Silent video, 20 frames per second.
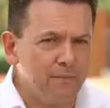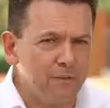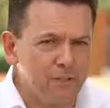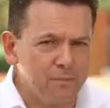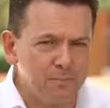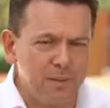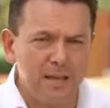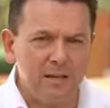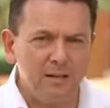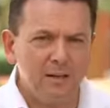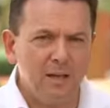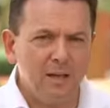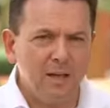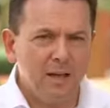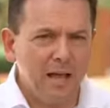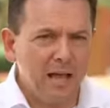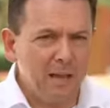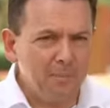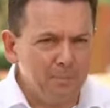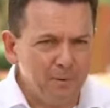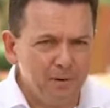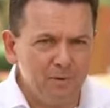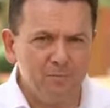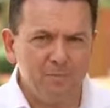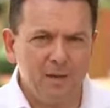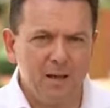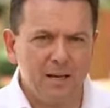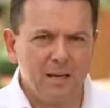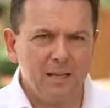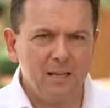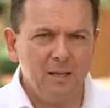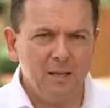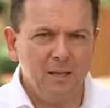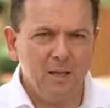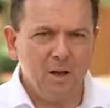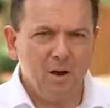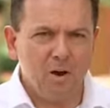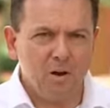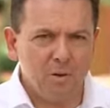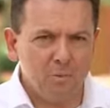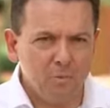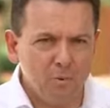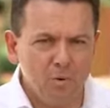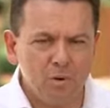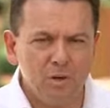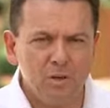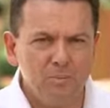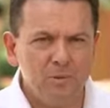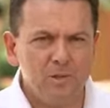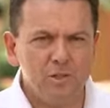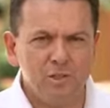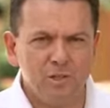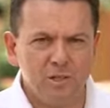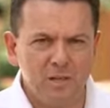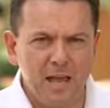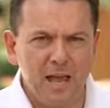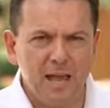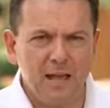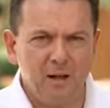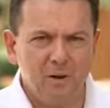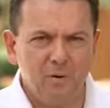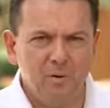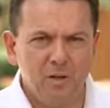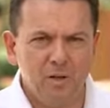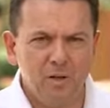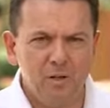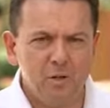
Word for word: If you spend a bit of money on a royal commission now,